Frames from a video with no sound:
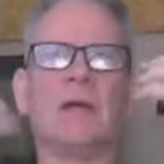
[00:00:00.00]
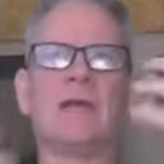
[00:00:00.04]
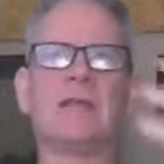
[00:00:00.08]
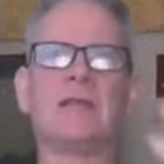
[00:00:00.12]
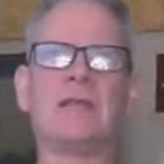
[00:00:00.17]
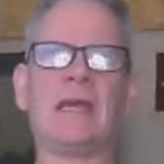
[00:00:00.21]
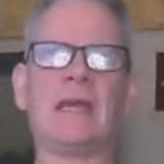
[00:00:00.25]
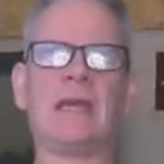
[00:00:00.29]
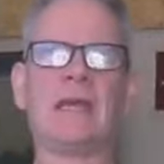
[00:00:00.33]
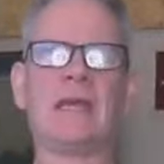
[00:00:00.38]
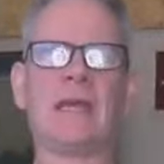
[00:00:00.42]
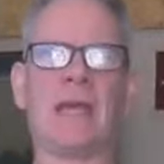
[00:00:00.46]

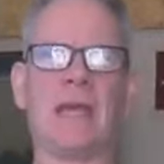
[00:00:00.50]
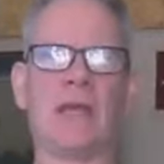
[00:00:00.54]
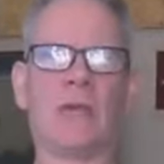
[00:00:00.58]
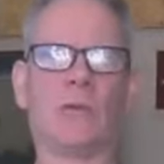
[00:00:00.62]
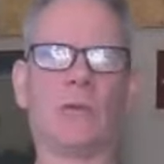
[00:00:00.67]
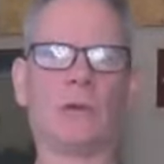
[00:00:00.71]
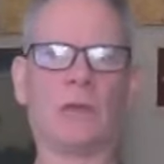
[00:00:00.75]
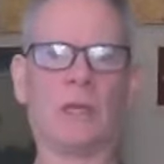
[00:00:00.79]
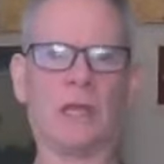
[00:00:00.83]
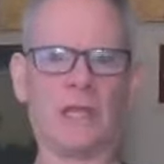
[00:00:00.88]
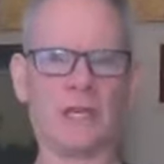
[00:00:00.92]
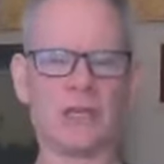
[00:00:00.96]
take a
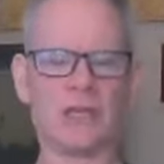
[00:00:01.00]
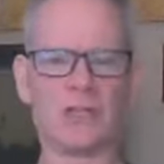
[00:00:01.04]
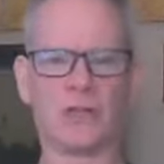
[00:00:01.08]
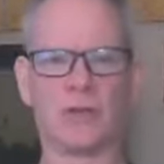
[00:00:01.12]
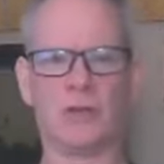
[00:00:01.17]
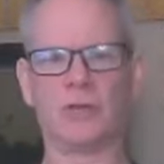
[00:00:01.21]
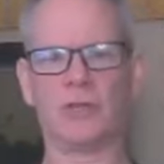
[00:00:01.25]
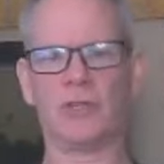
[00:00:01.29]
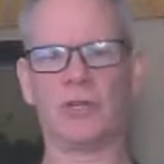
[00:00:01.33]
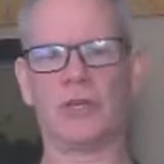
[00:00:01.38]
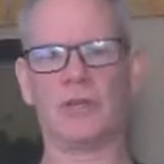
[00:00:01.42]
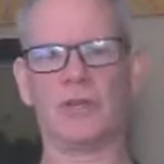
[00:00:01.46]

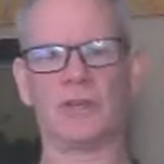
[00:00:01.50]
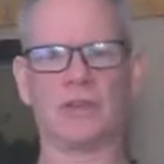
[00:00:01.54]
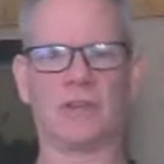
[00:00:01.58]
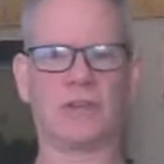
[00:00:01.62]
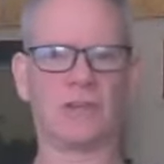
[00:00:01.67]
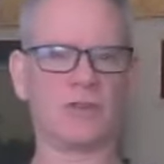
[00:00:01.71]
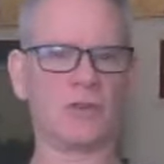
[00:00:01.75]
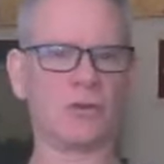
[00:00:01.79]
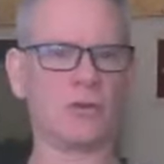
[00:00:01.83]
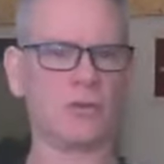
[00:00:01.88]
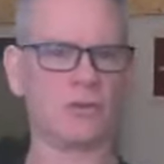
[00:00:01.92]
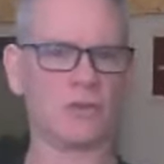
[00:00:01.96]
relational
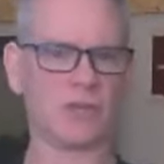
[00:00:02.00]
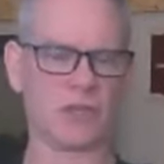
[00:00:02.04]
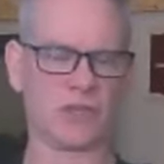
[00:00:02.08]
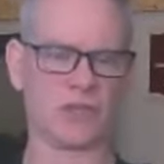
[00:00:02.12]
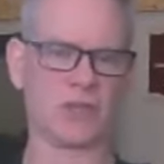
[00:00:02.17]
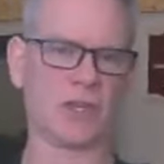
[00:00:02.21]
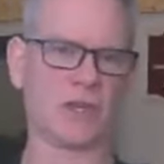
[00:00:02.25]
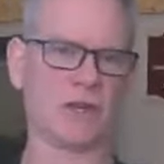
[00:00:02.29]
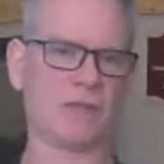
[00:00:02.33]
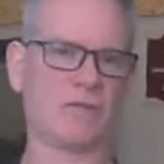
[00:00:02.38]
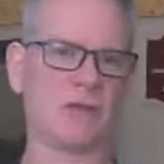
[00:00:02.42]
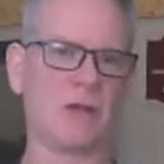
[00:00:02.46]
Jesus, who's the
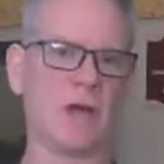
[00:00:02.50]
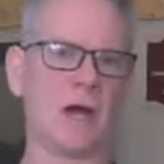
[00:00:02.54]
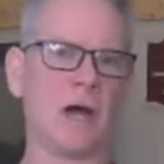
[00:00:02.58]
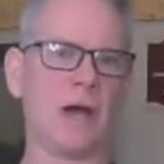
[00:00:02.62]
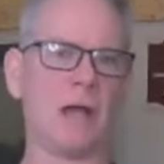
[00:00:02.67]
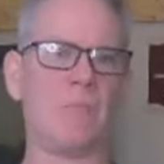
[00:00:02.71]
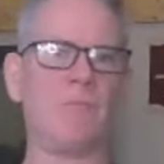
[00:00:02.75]
Son of God,